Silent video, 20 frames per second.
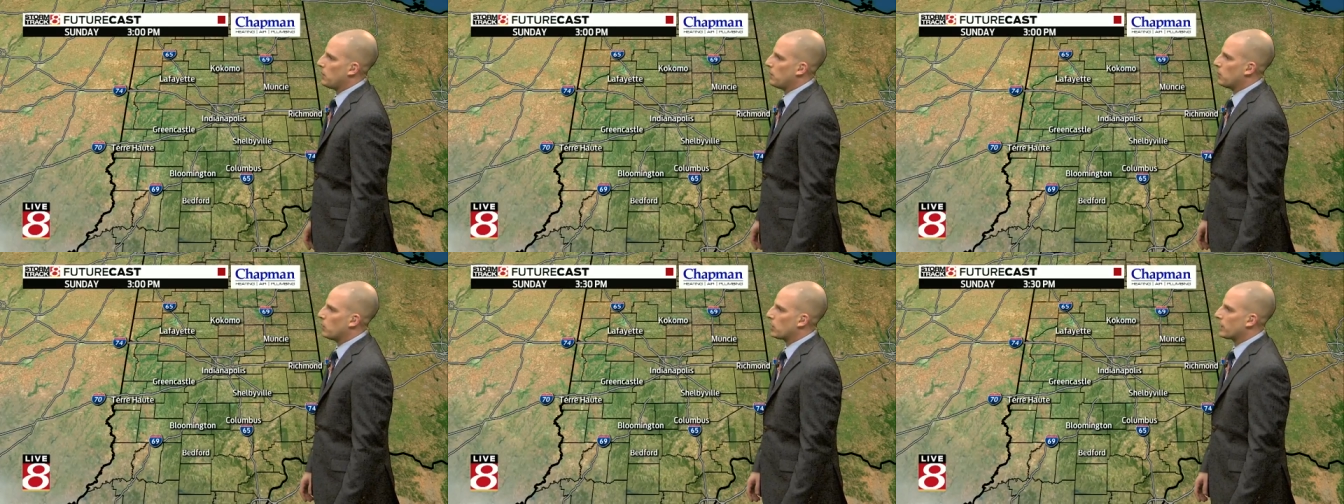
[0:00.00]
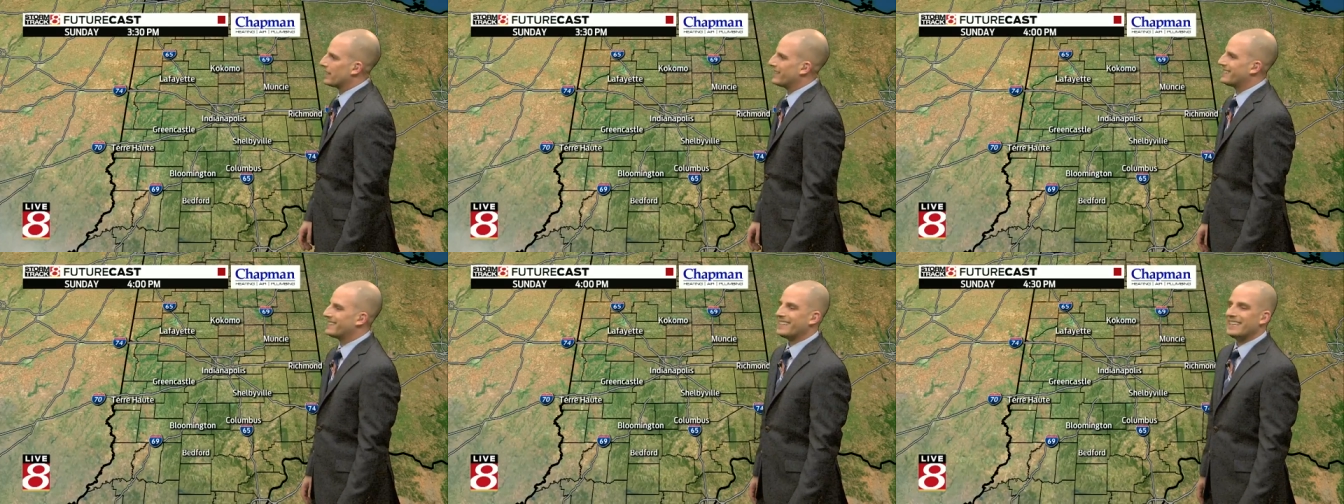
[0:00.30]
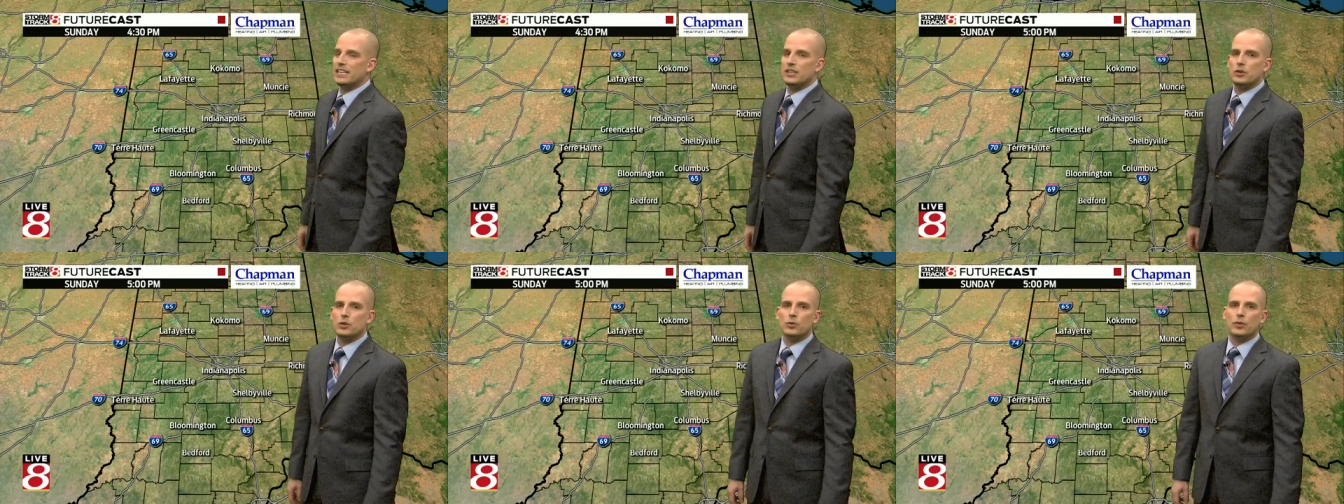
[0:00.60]
We will
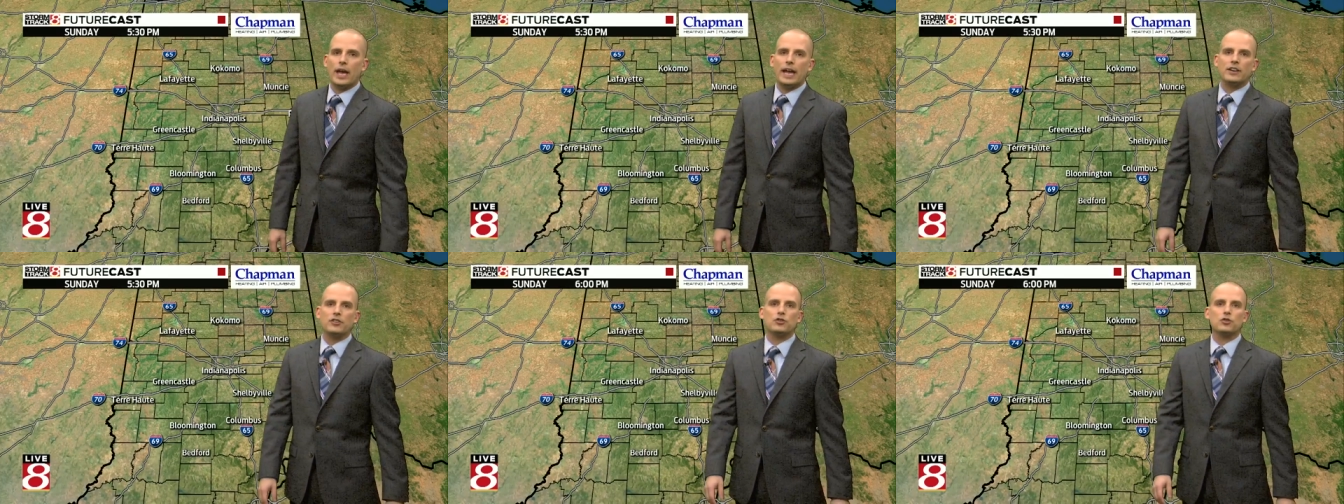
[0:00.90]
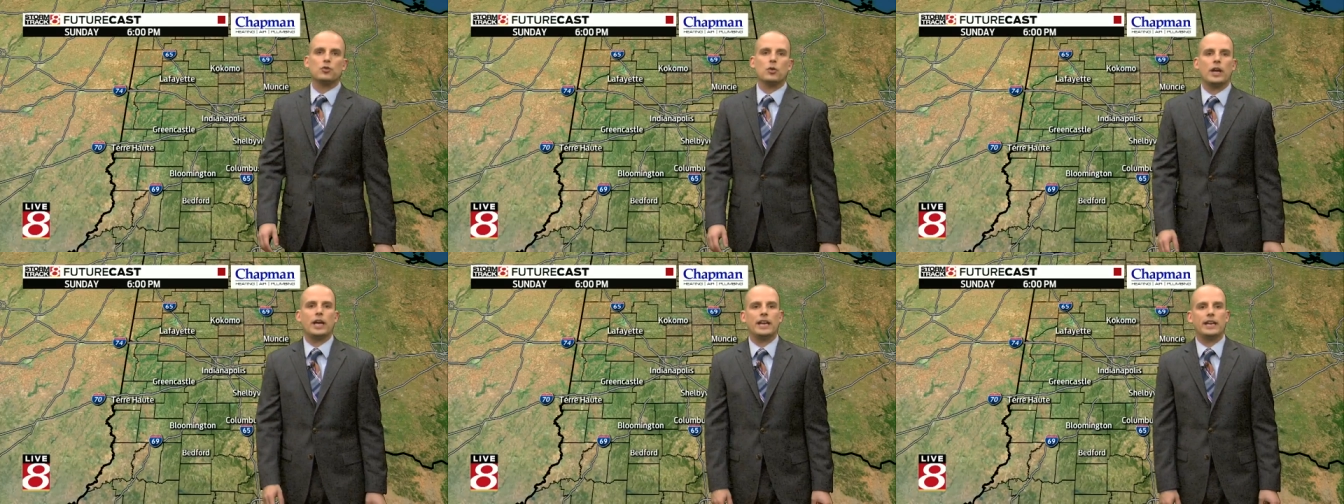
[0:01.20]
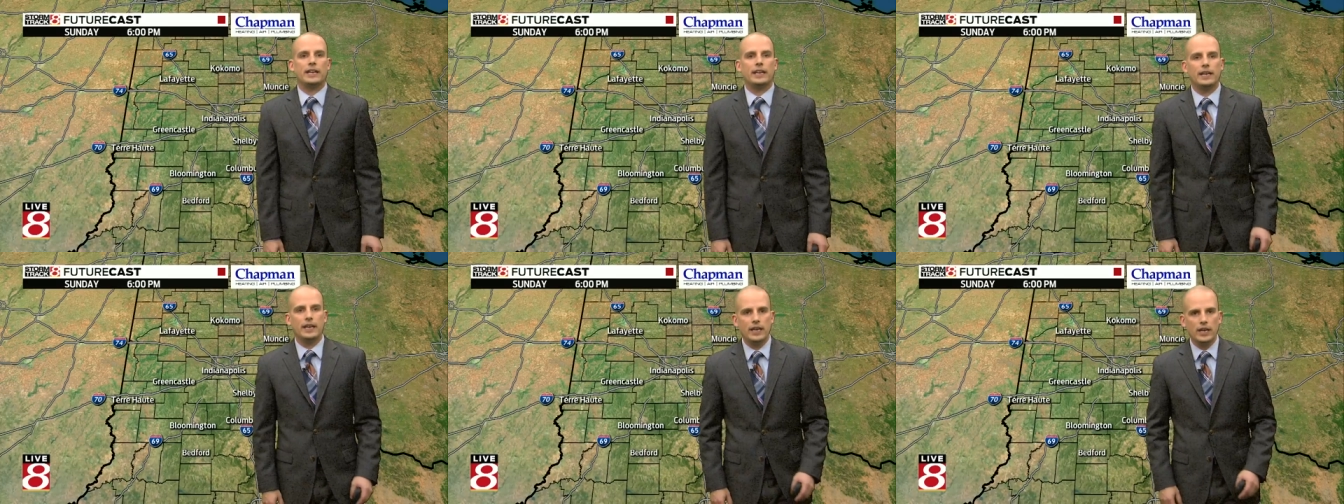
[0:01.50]
continue that
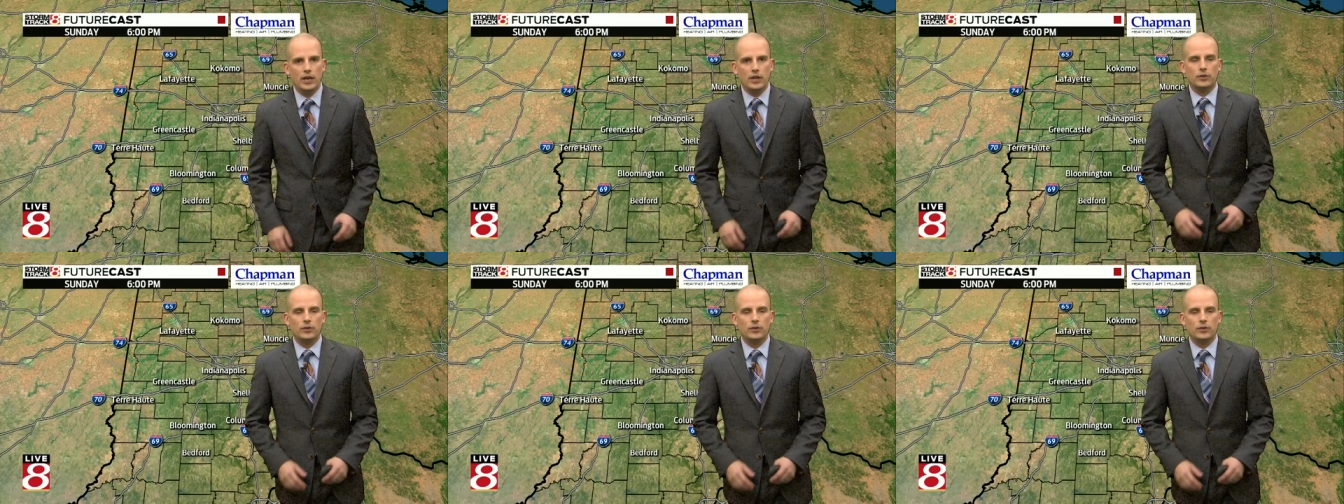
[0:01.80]
trend